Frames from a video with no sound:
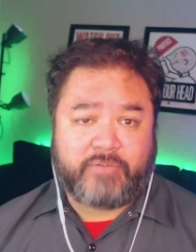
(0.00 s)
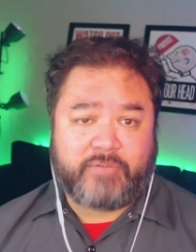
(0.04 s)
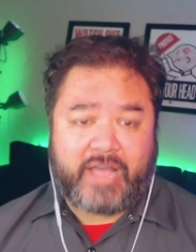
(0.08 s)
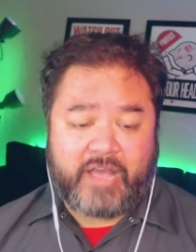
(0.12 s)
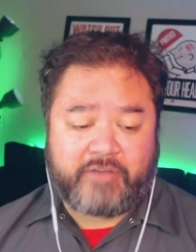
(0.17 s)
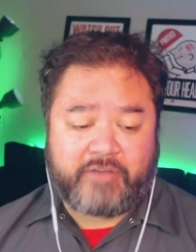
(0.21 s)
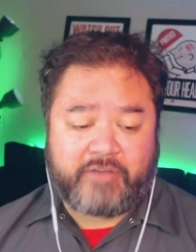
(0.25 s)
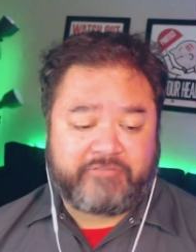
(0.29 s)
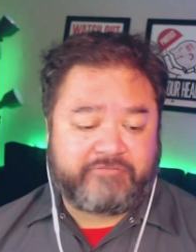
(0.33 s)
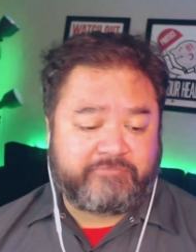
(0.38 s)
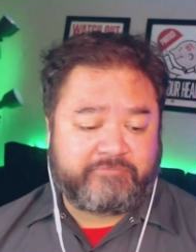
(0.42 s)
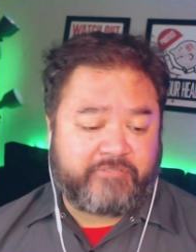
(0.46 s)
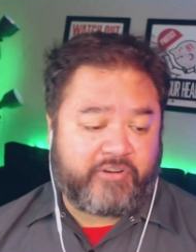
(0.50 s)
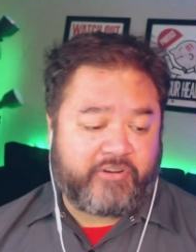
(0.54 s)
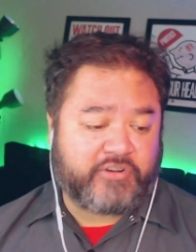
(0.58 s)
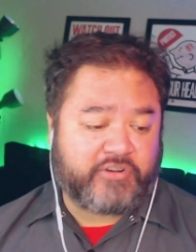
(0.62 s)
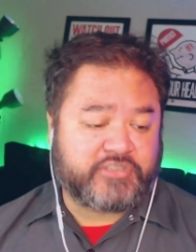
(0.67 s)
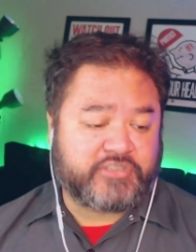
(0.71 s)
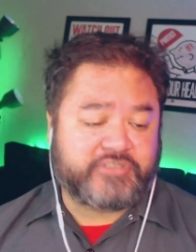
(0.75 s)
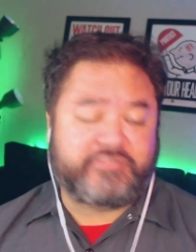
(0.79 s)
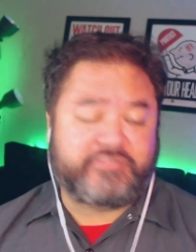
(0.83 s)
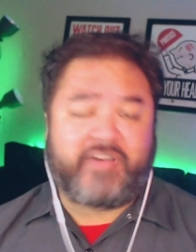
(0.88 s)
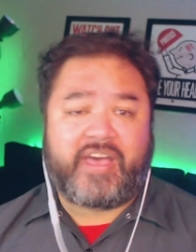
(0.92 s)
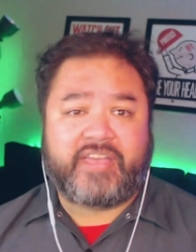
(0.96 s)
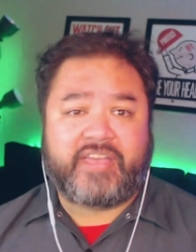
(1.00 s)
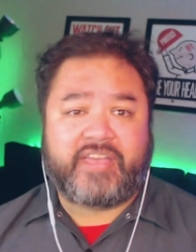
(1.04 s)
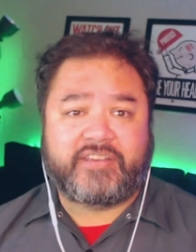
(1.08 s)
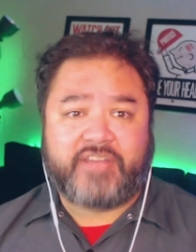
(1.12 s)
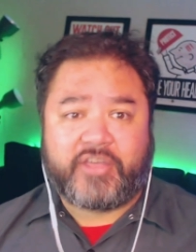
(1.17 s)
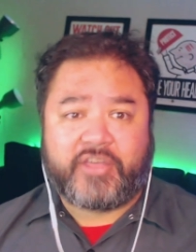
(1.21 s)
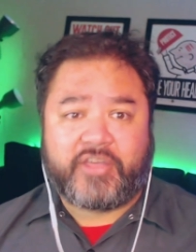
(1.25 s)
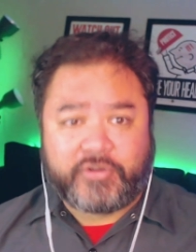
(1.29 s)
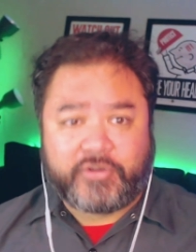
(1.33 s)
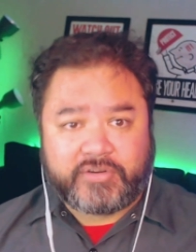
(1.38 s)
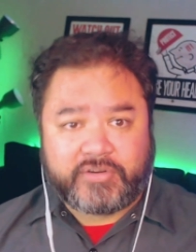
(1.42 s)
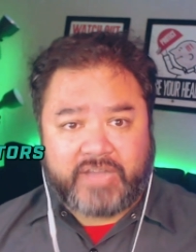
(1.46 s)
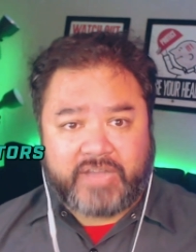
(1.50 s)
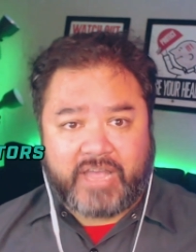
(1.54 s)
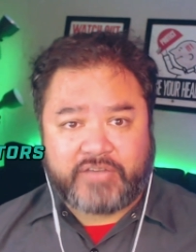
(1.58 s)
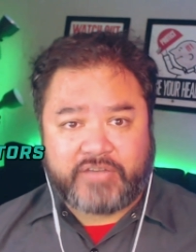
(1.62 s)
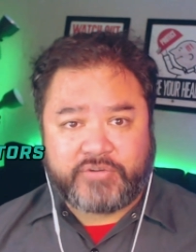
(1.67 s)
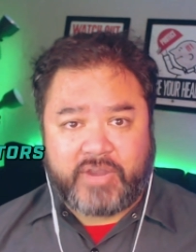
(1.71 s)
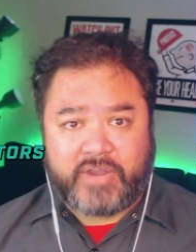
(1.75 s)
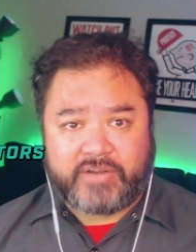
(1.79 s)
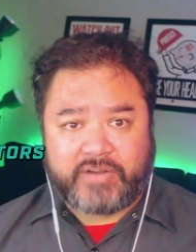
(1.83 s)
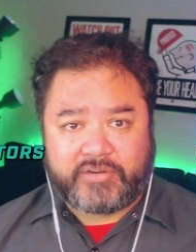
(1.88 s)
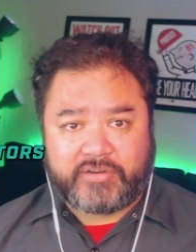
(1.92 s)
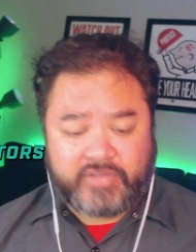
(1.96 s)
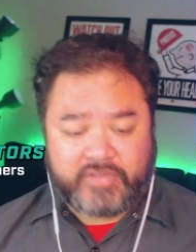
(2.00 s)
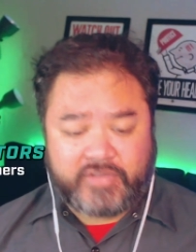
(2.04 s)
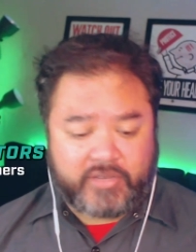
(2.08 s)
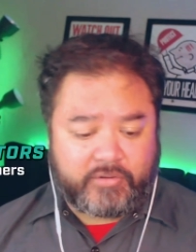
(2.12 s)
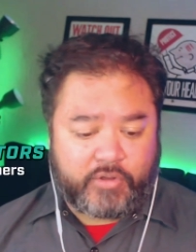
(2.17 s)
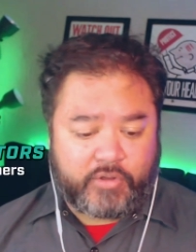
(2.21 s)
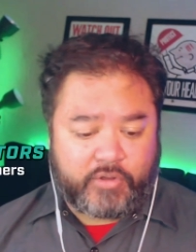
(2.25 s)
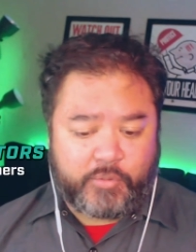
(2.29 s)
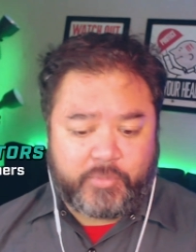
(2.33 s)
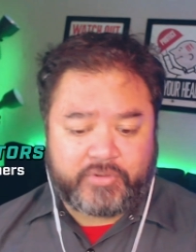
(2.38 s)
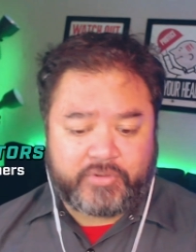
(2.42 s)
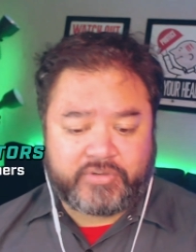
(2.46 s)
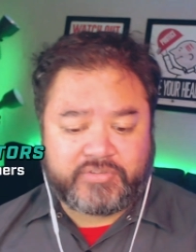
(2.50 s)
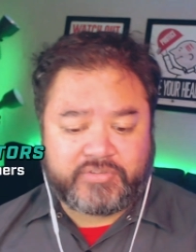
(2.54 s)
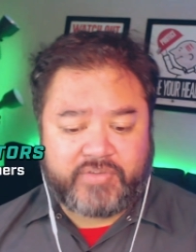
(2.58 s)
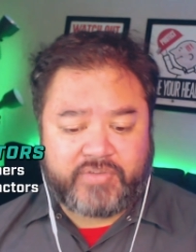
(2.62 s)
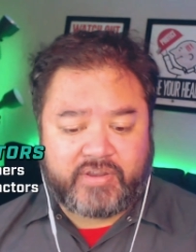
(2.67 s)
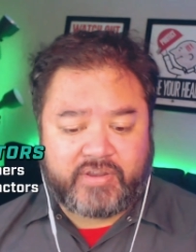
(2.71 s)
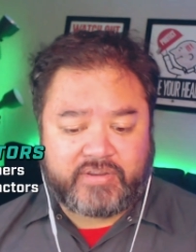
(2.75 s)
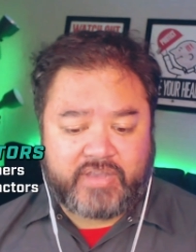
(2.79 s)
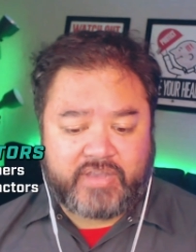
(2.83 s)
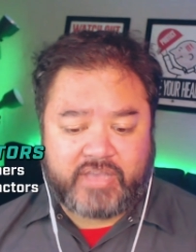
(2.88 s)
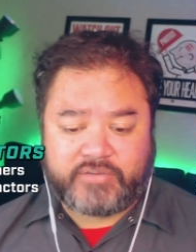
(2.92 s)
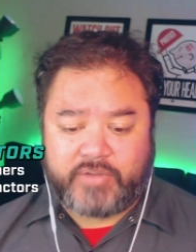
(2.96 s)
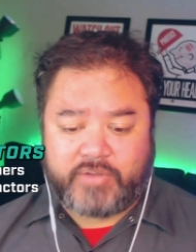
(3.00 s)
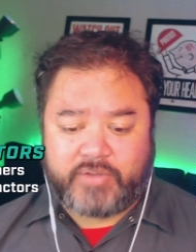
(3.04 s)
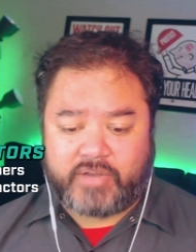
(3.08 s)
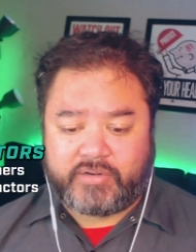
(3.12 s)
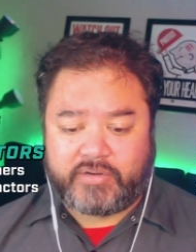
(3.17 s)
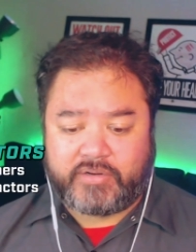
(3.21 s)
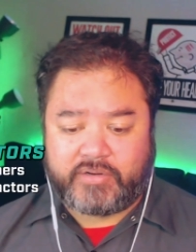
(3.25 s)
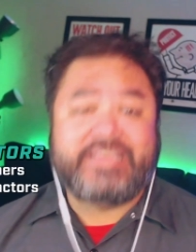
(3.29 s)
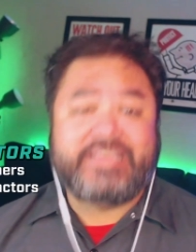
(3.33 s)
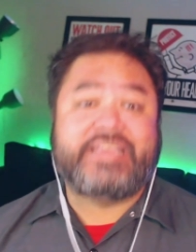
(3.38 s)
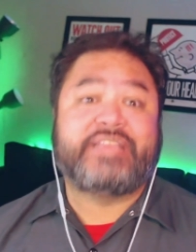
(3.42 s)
how folks find other contractors, how homeowners find contractors.